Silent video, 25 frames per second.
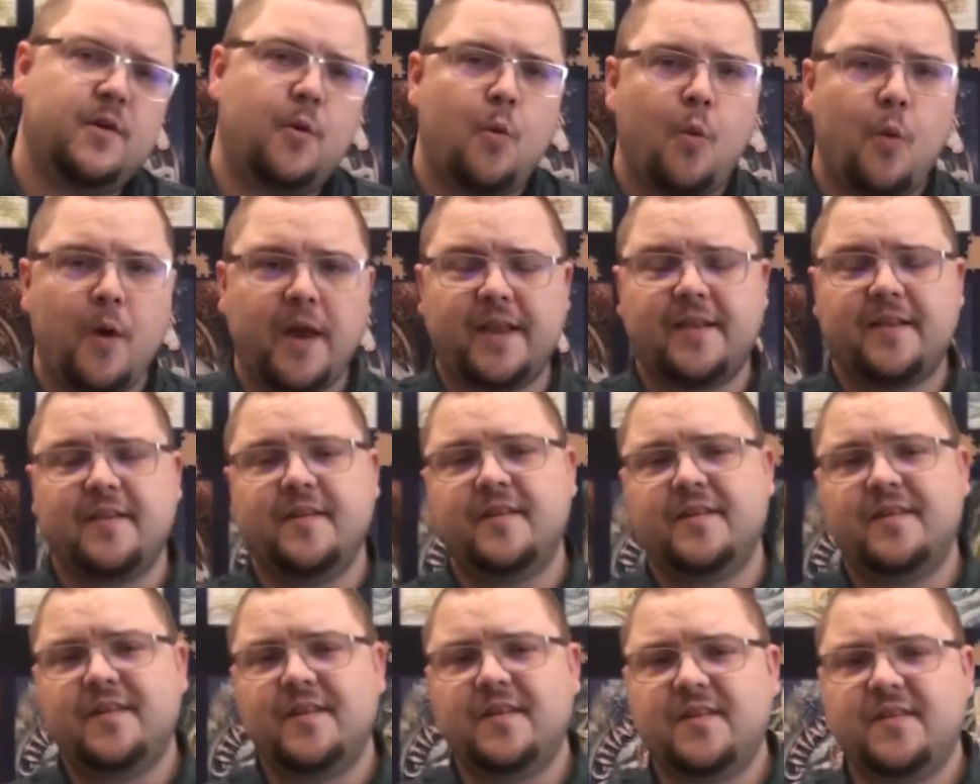the
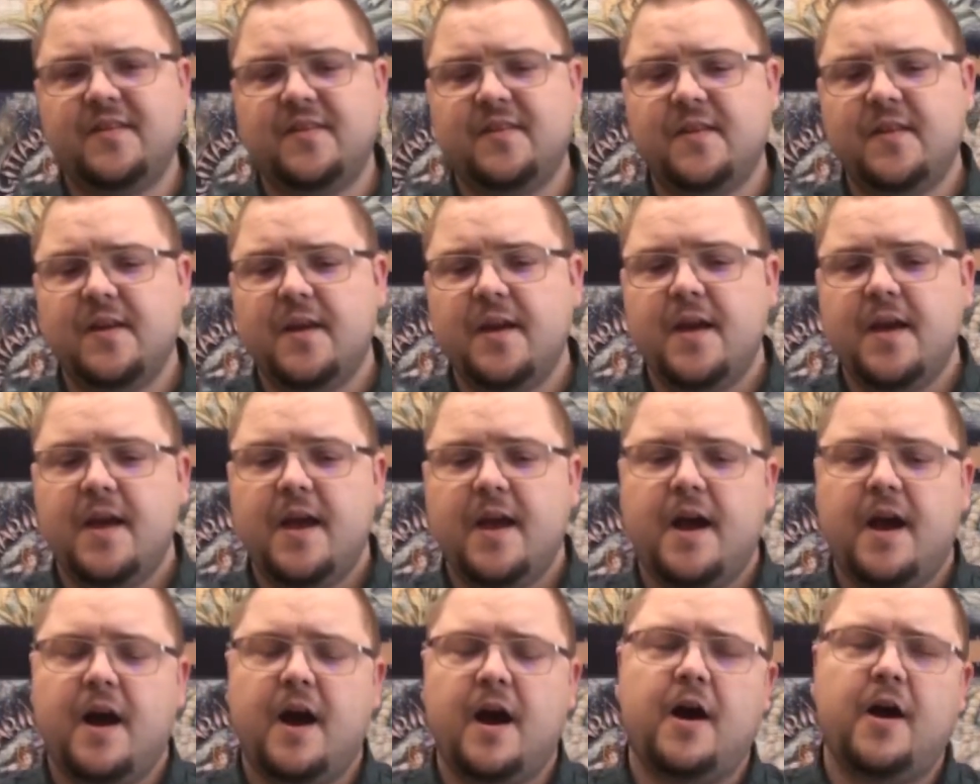weaknesses
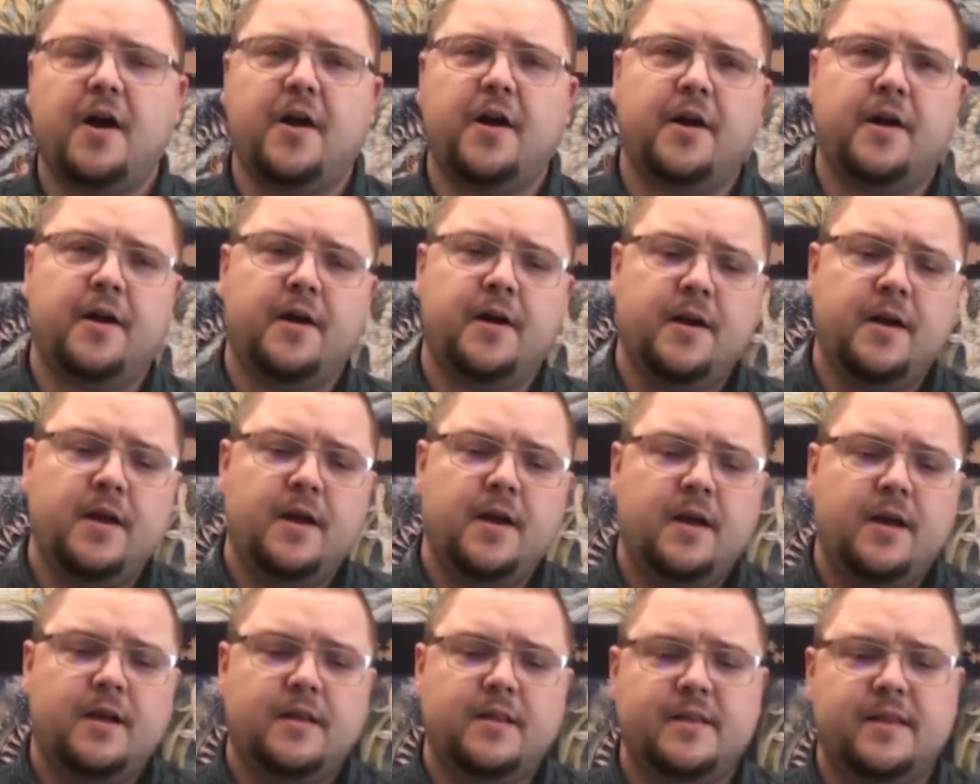are
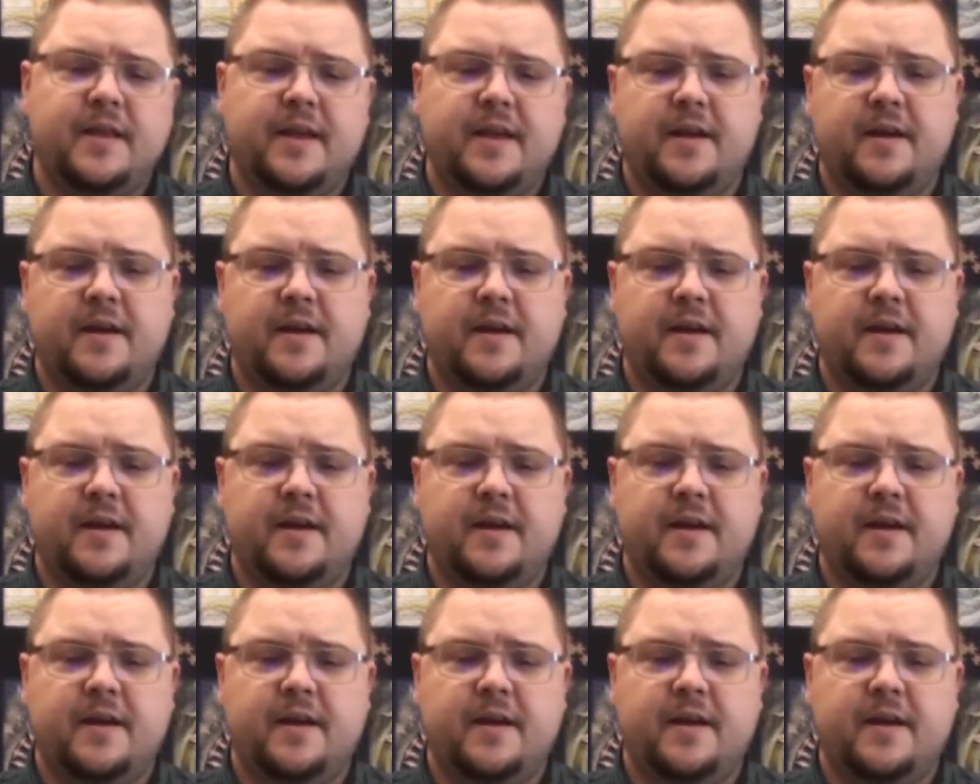they